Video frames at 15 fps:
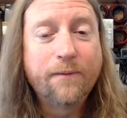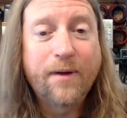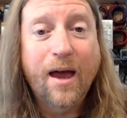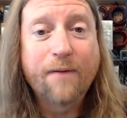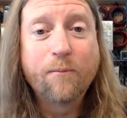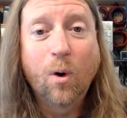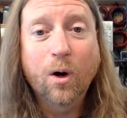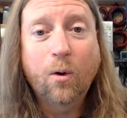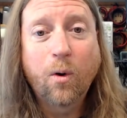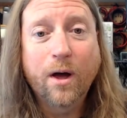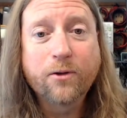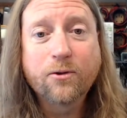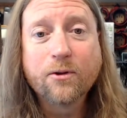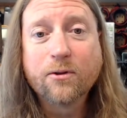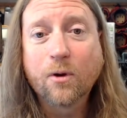If you have more
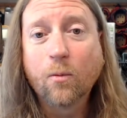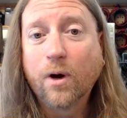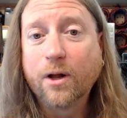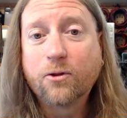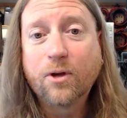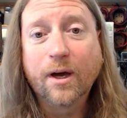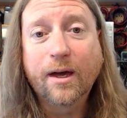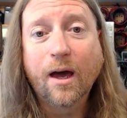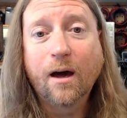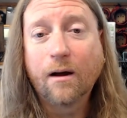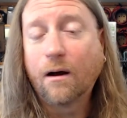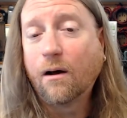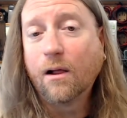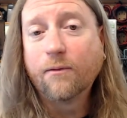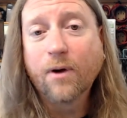questions or want to check out
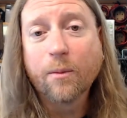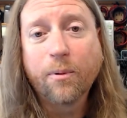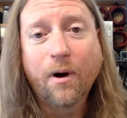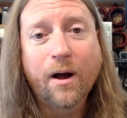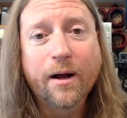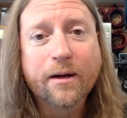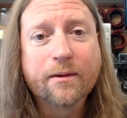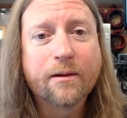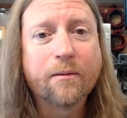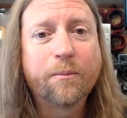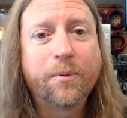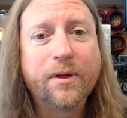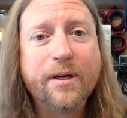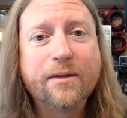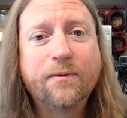all of our products,
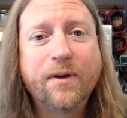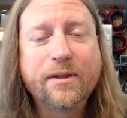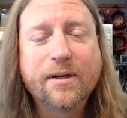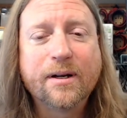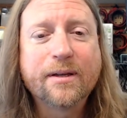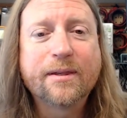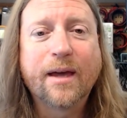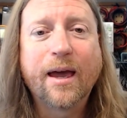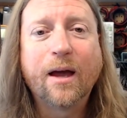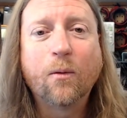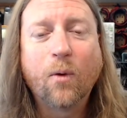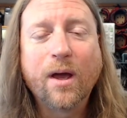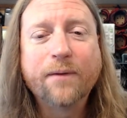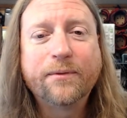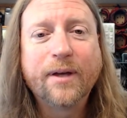please visit us at
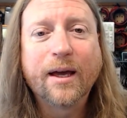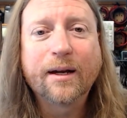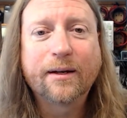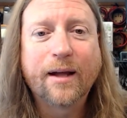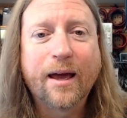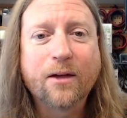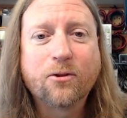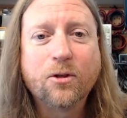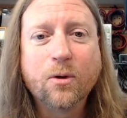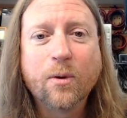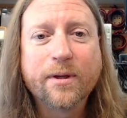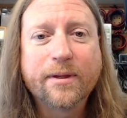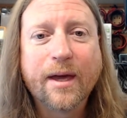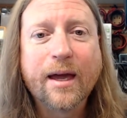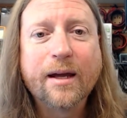
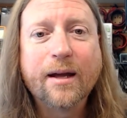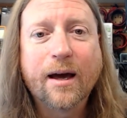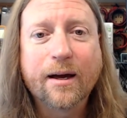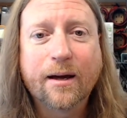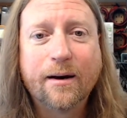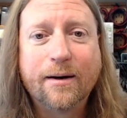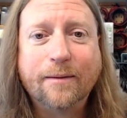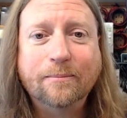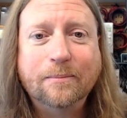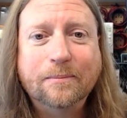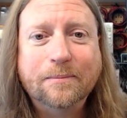wavtech-usa.com.